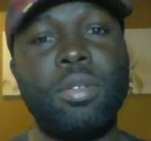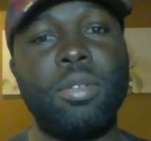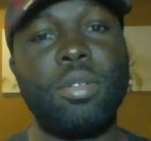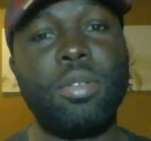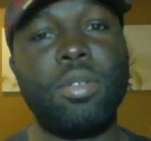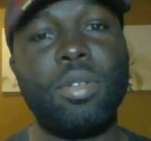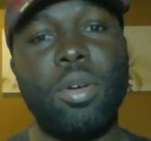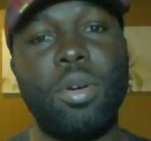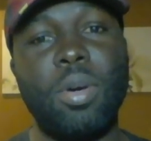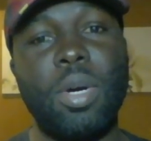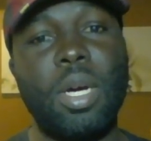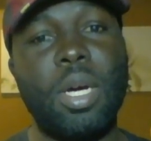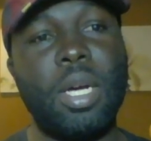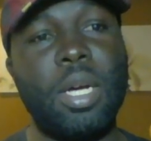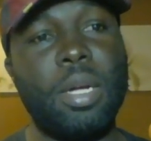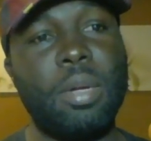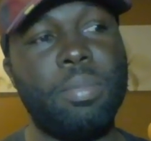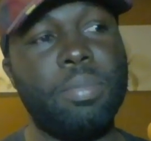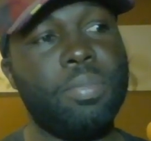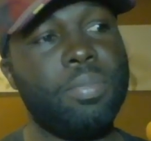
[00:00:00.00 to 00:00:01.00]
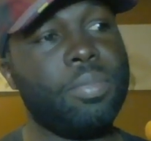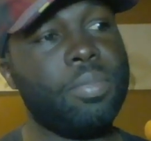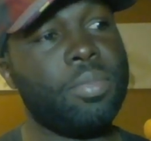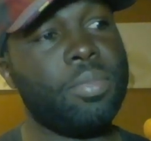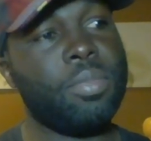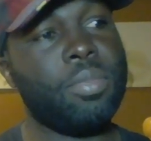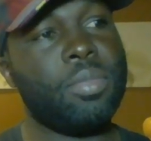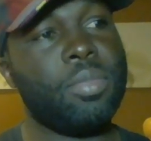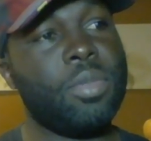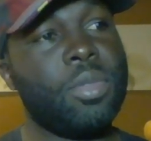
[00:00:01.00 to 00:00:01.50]
you know,
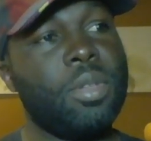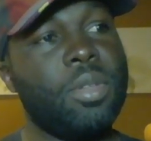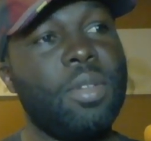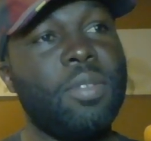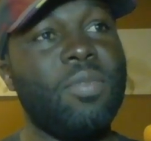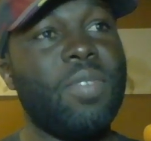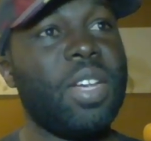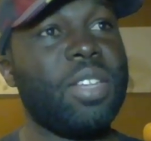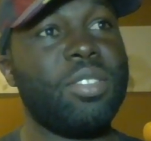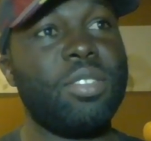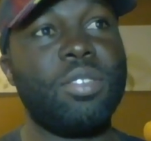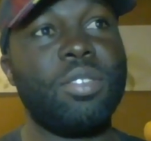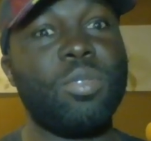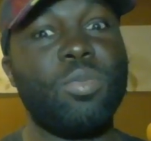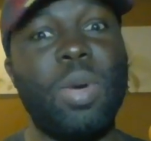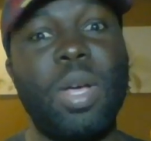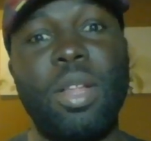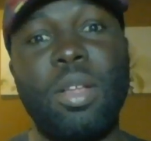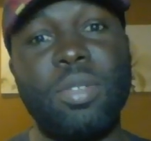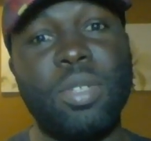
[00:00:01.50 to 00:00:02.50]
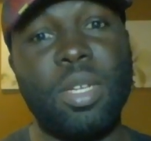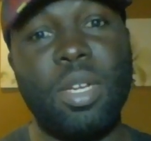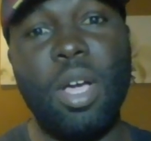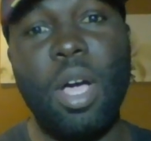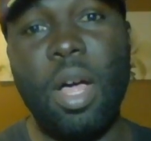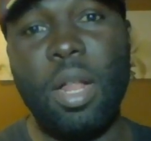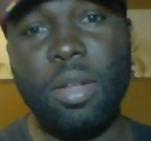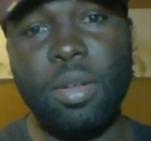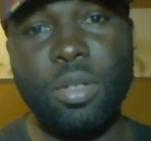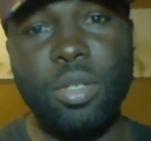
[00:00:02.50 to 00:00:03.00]
investors while I was in
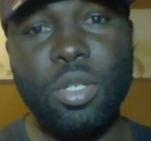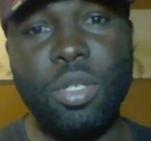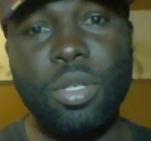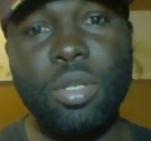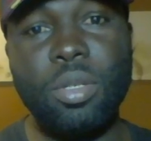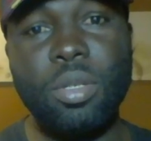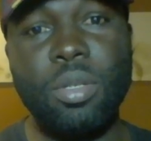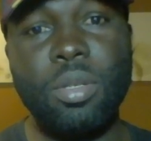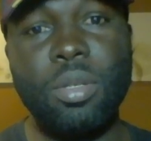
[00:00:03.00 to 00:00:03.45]
college.